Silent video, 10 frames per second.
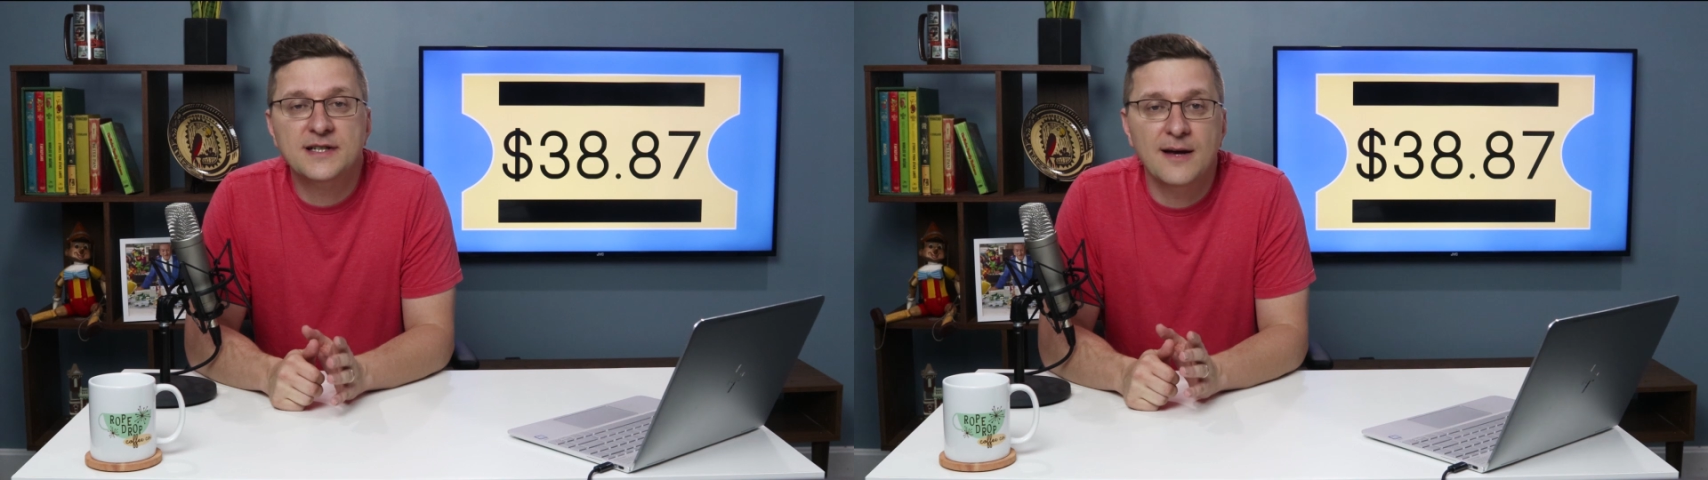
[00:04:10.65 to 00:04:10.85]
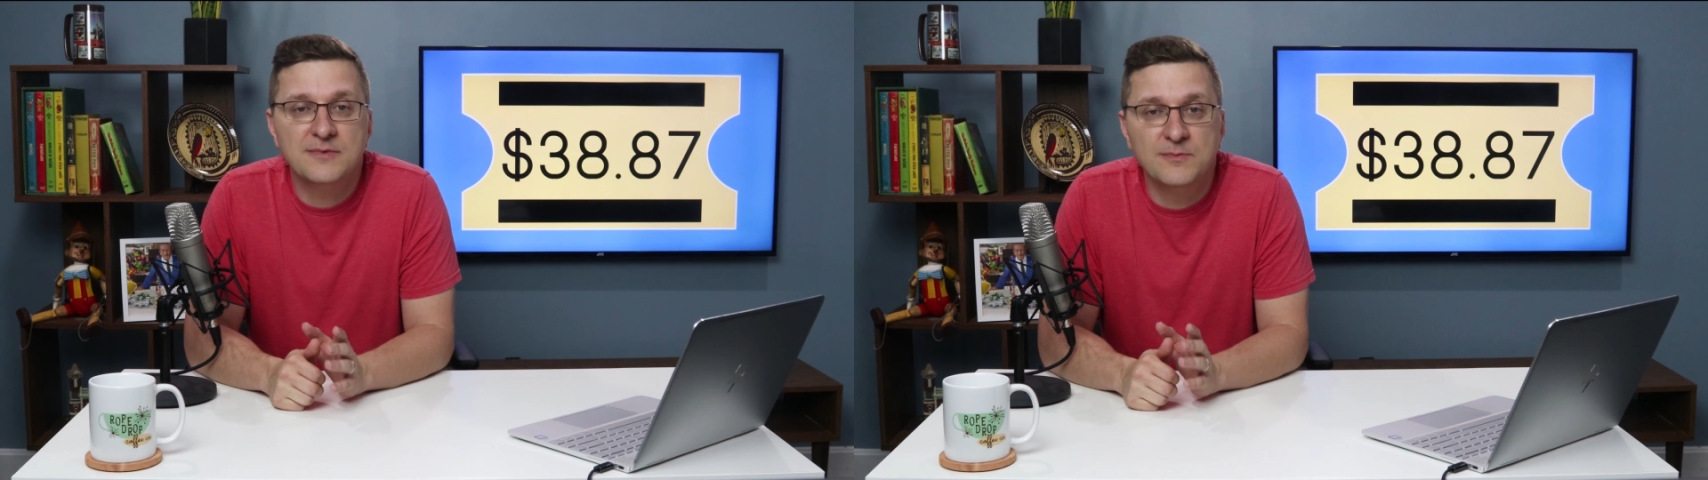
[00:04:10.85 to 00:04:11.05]

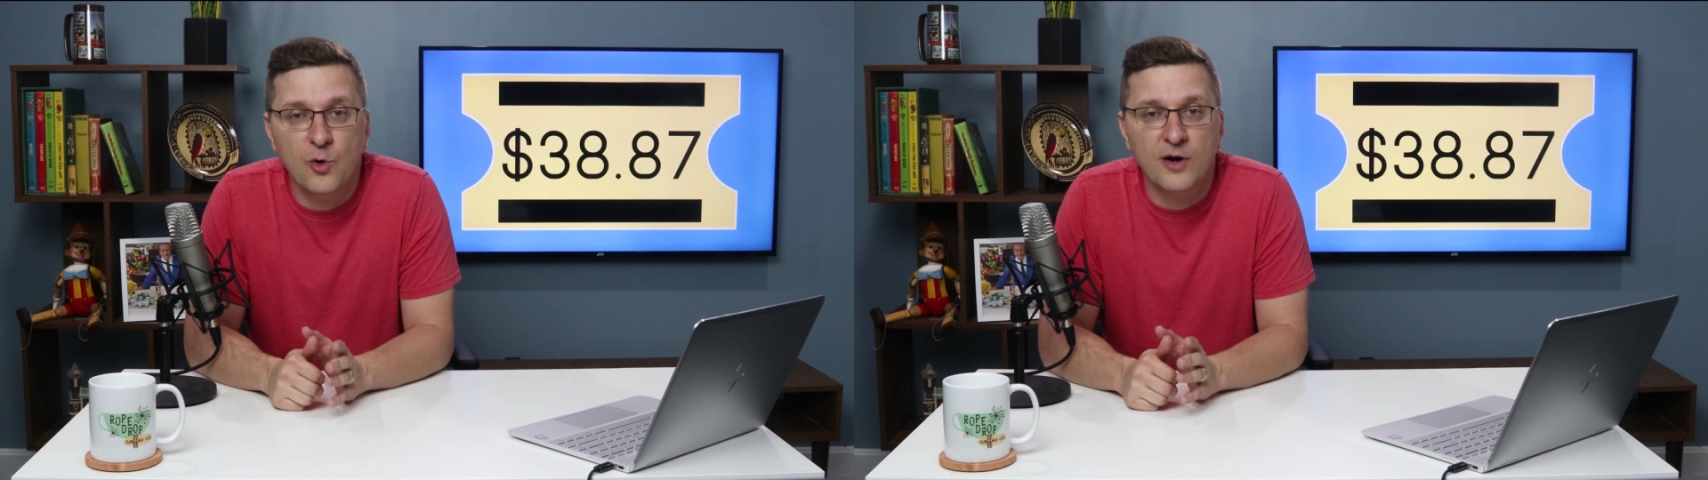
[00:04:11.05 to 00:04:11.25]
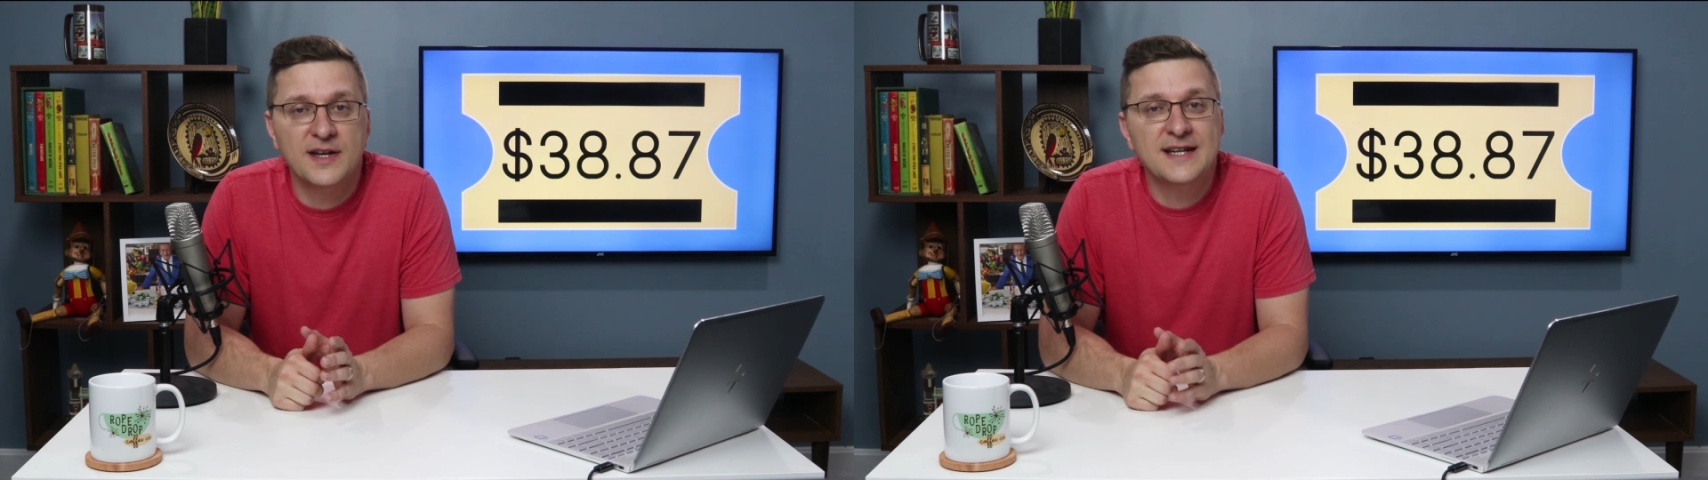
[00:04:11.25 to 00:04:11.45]
times
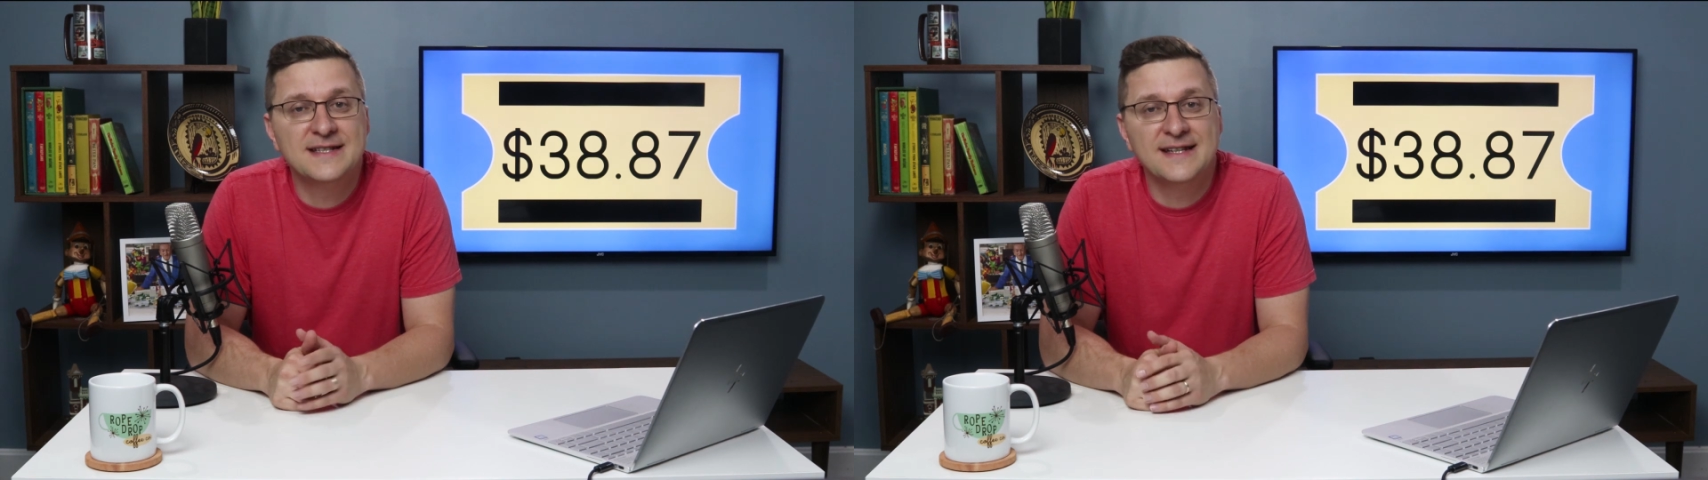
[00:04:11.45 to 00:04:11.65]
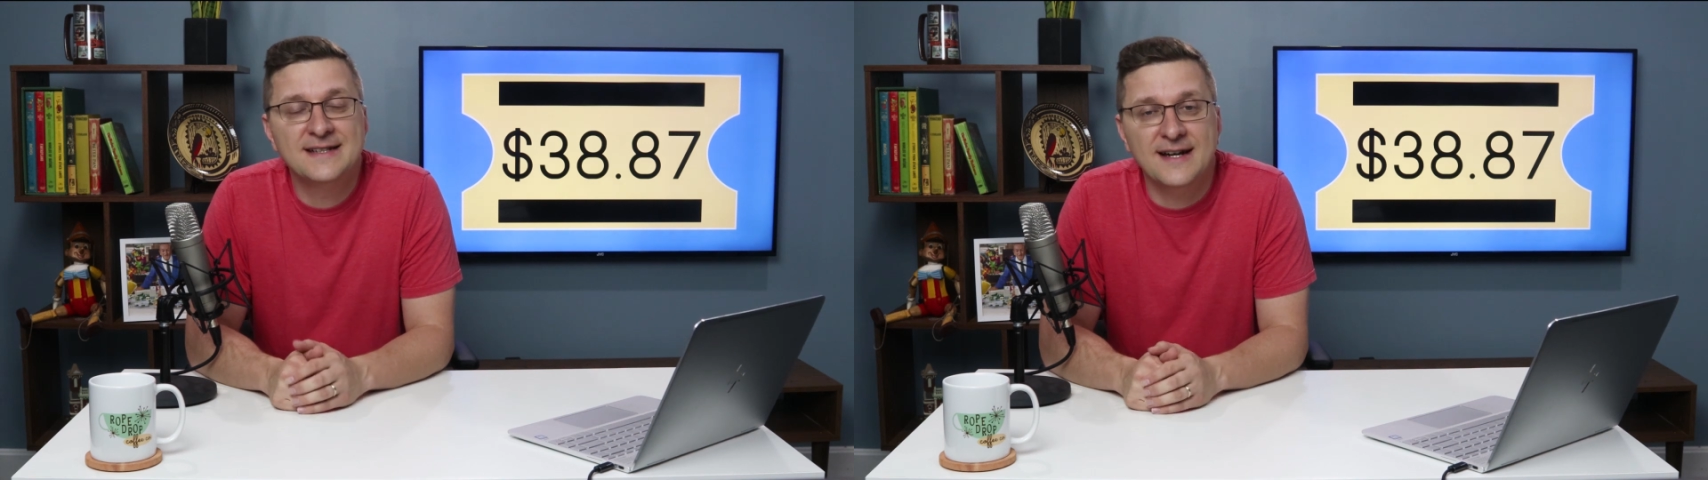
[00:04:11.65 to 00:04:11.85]
more than it
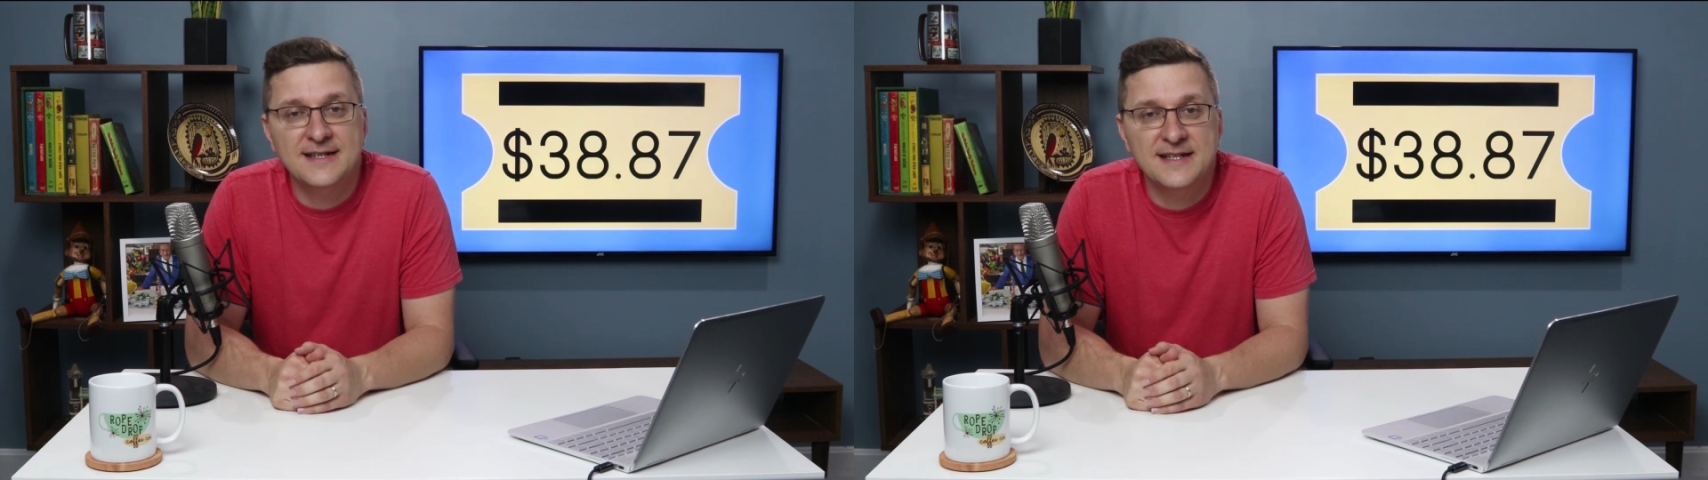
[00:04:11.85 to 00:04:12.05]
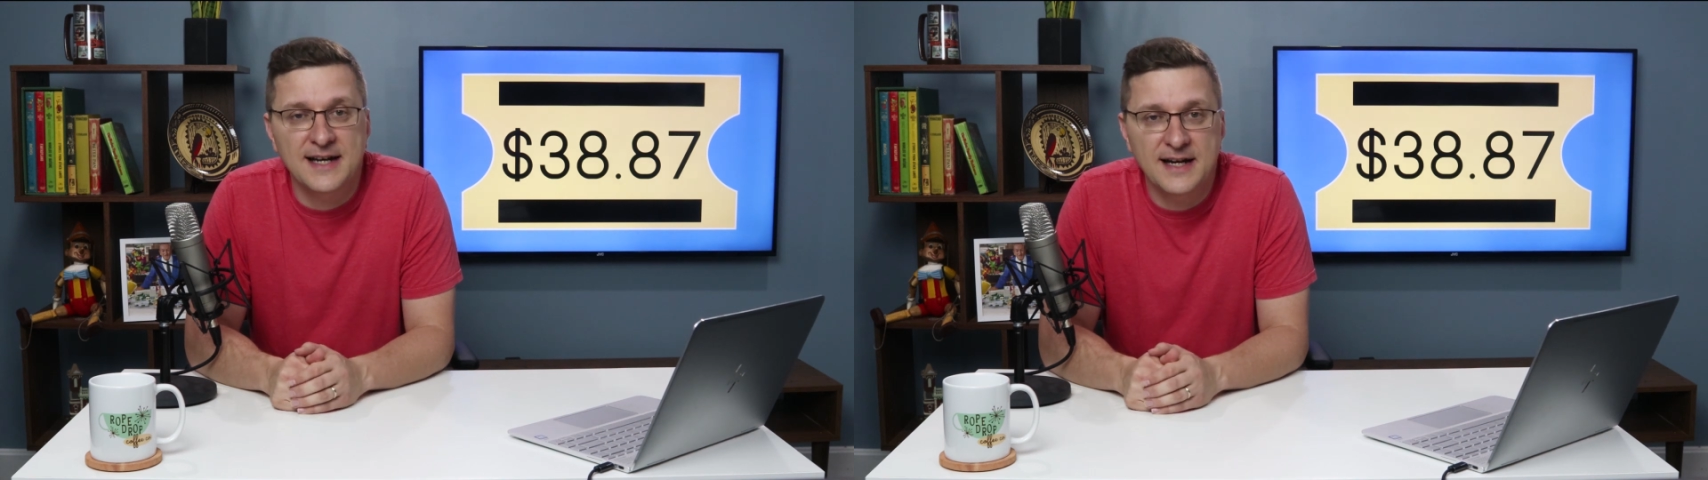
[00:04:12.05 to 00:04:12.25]
did in
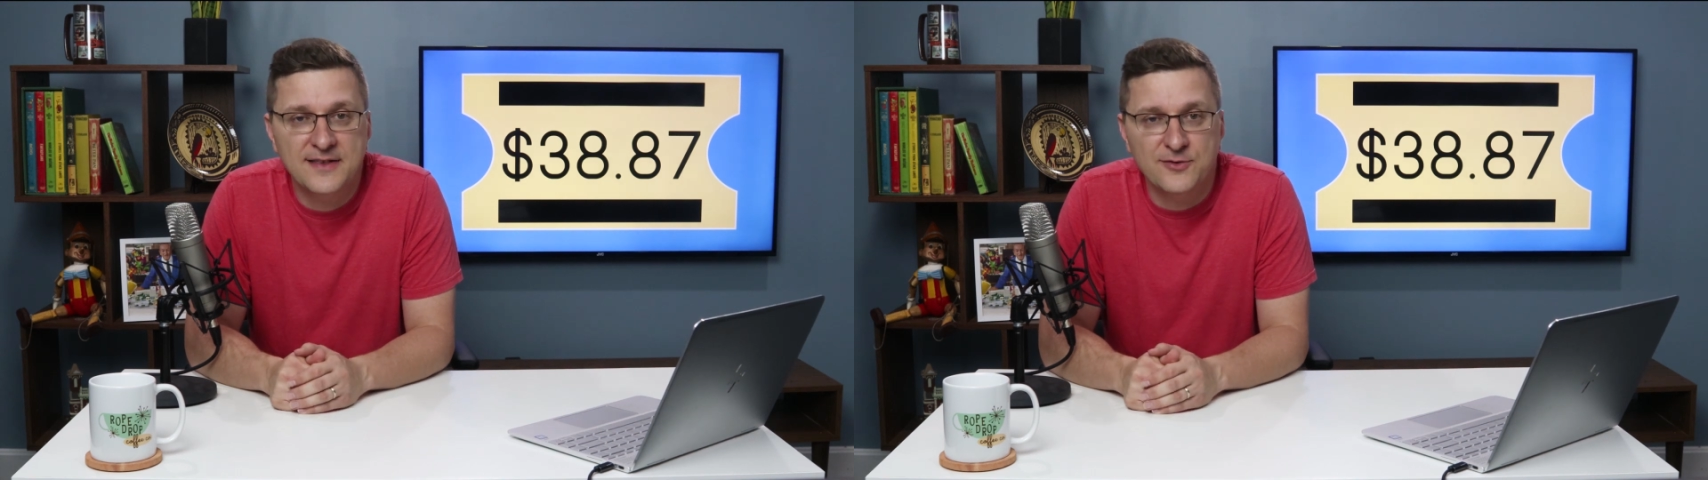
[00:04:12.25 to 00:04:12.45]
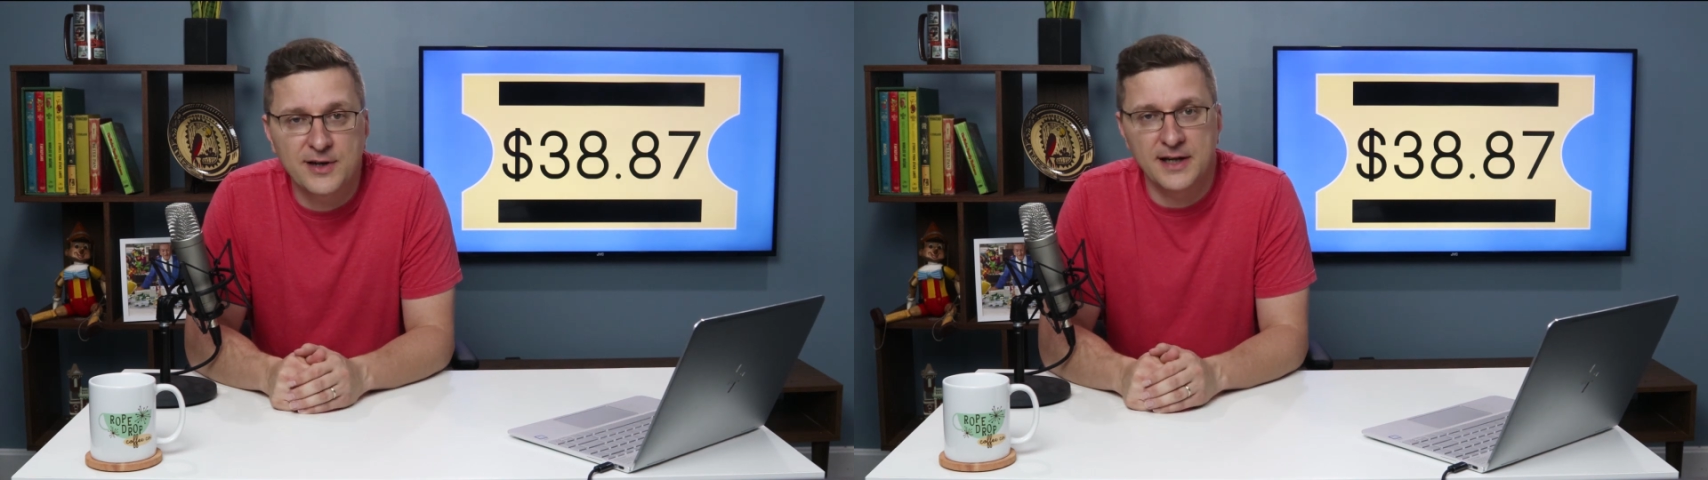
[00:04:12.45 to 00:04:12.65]

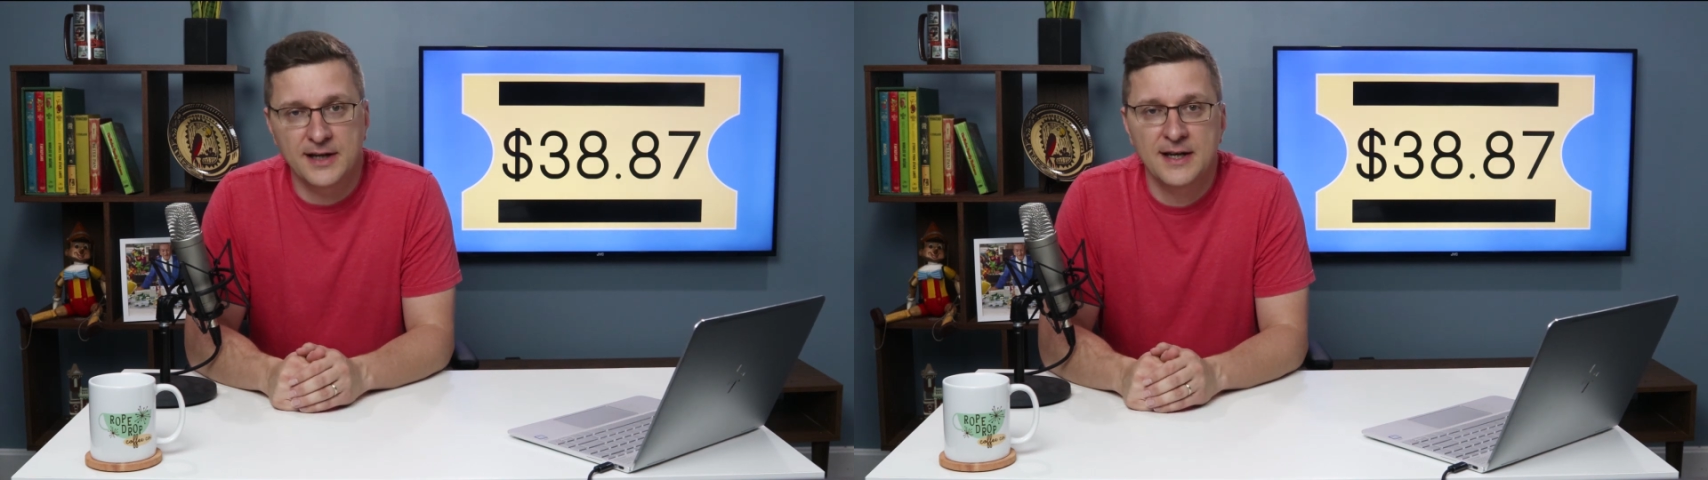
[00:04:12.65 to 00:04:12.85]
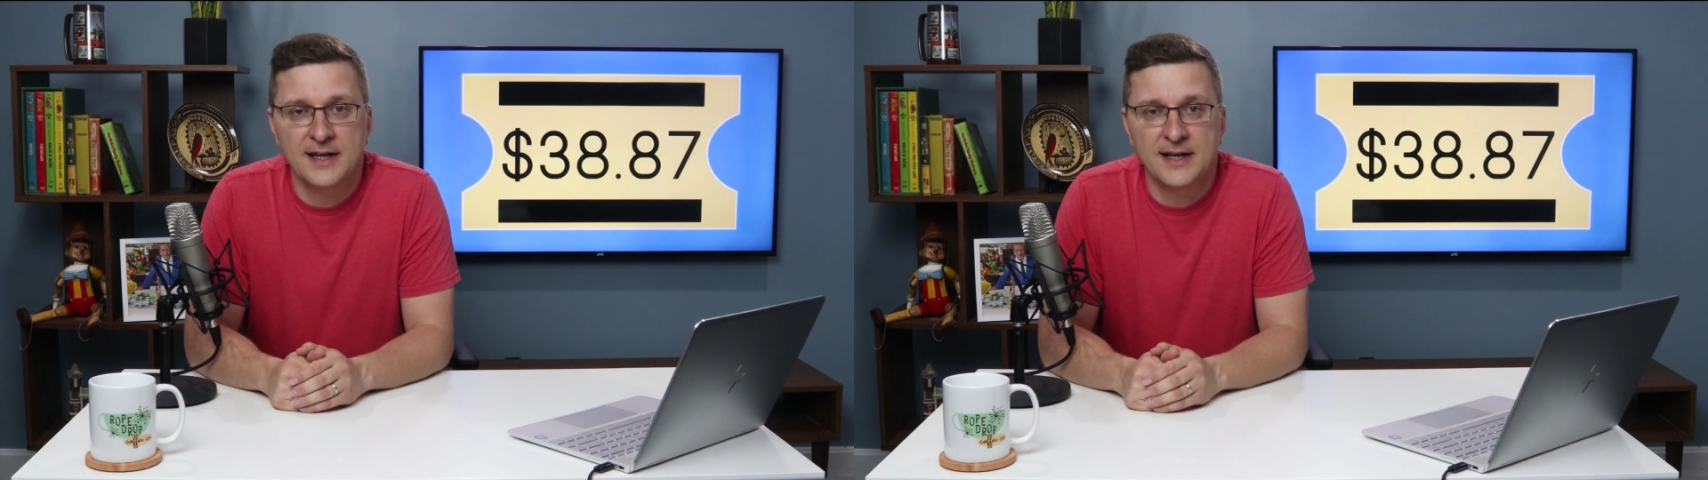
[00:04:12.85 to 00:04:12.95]
1983.